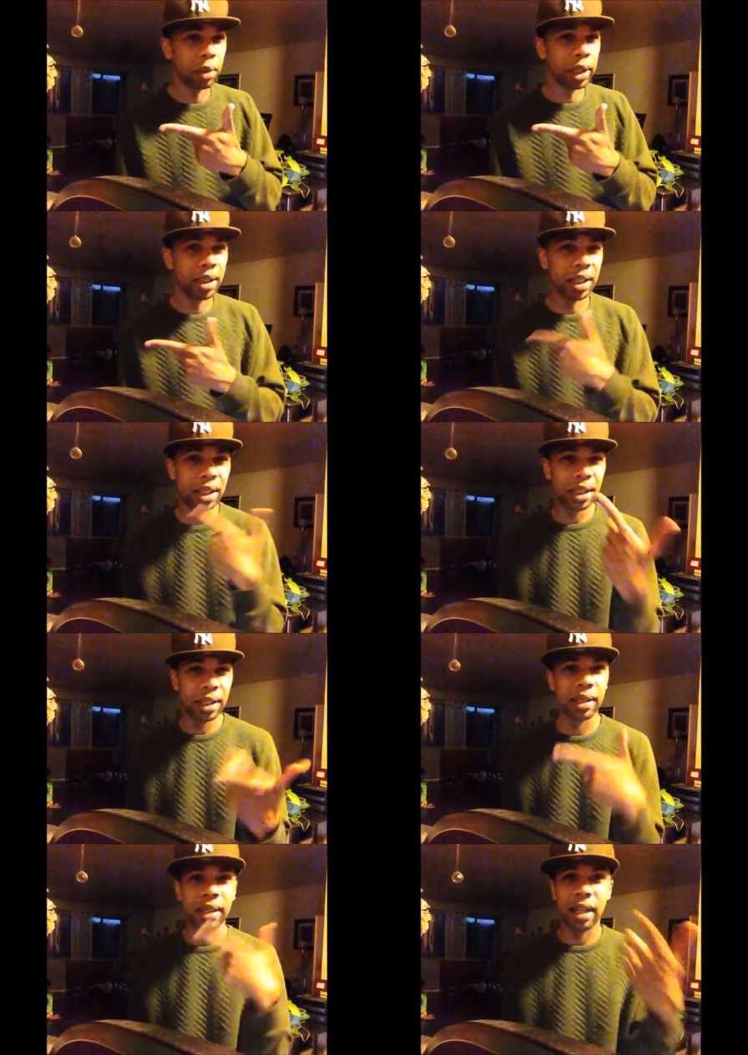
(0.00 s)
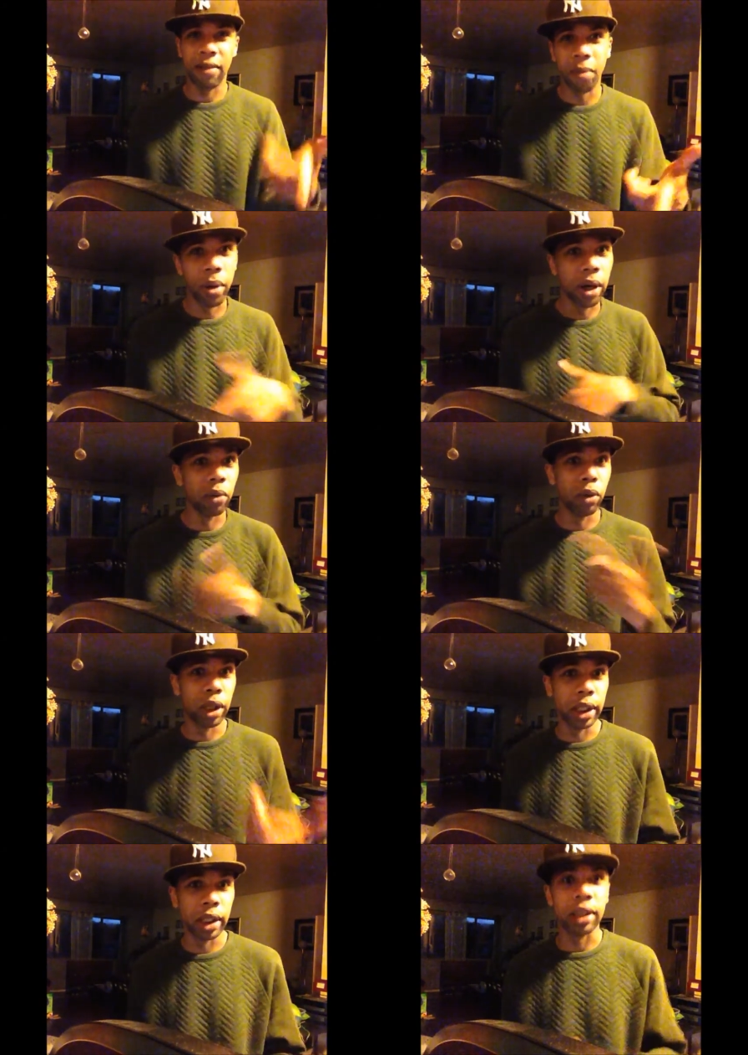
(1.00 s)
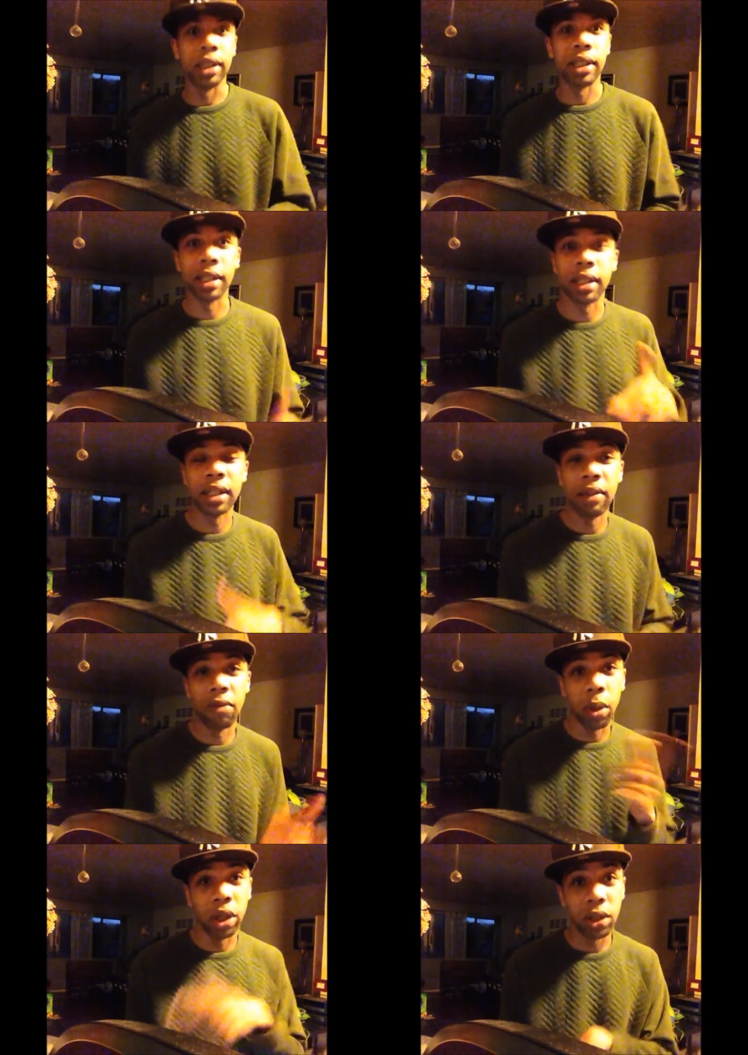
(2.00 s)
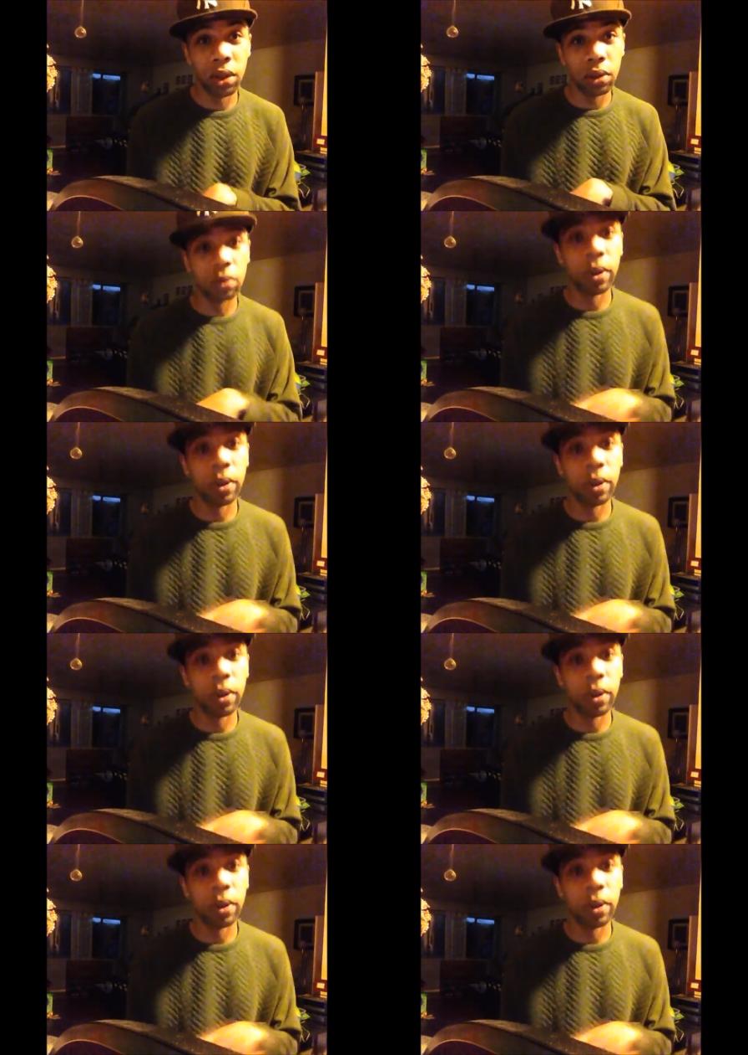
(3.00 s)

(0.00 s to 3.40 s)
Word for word: what season seven part one and then season seven part two